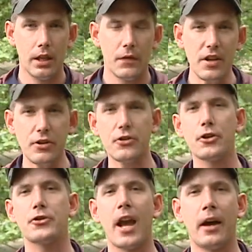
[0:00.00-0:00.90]
This is
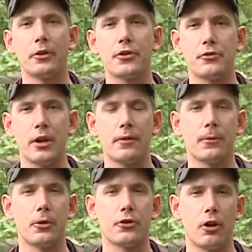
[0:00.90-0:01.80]
just down the street
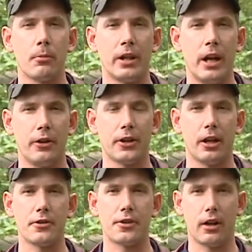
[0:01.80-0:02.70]
from the Sherman
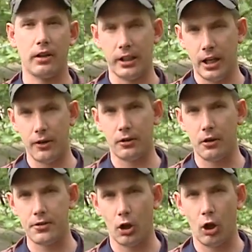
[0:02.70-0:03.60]
Healthcare Center and the other
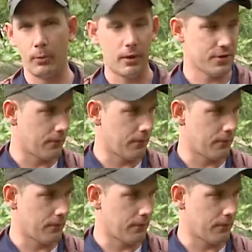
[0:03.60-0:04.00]
nursing home that was